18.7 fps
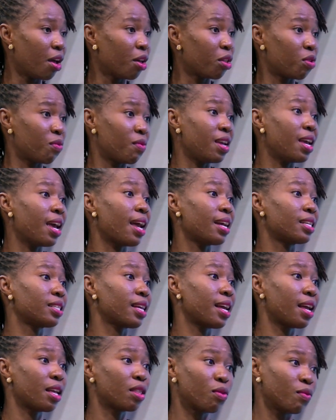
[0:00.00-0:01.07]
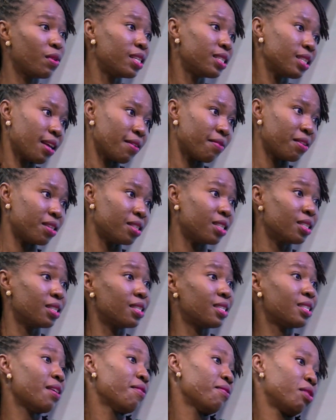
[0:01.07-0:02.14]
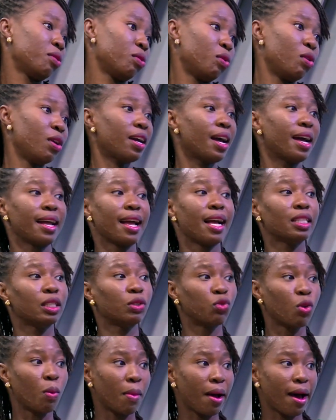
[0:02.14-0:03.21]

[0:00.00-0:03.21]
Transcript: 3 eggs 3 servings and 7 you can get it from